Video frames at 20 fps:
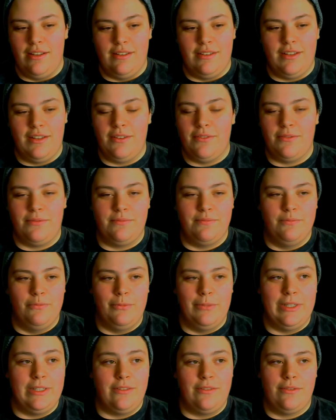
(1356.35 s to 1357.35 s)
They've
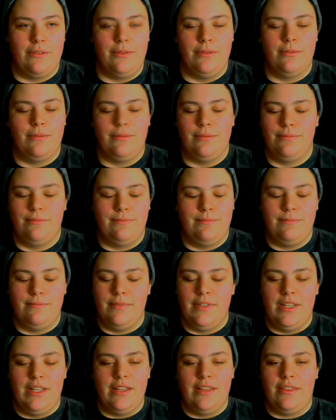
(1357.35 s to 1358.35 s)
been through
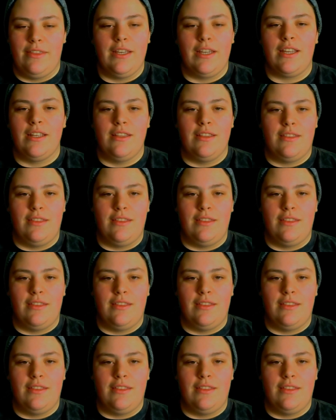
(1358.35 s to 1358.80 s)
thick and